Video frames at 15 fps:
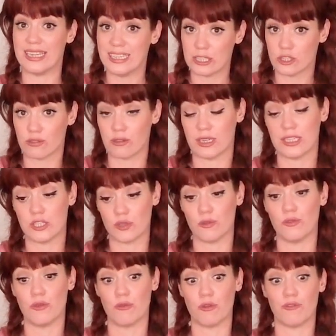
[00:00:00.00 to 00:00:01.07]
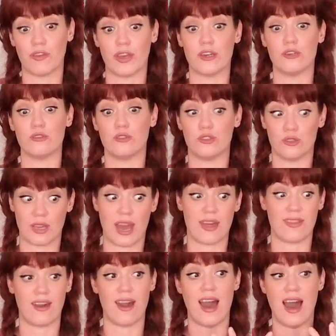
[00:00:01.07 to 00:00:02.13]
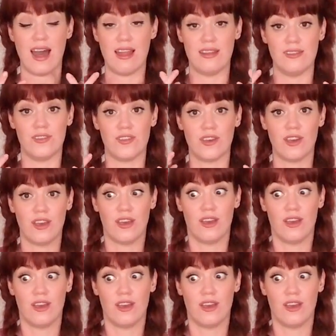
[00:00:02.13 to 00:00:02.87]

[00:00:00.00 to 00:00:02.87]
literally doing the reveal together and